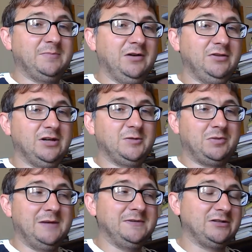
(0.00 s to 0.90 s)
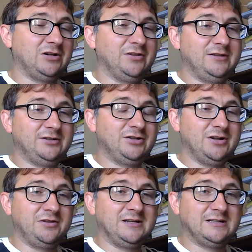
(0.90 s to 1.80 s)
both of those prime ministers got
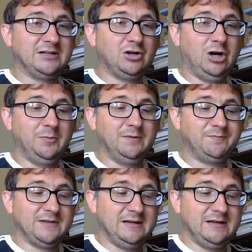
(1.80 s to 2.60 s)
certain things in common.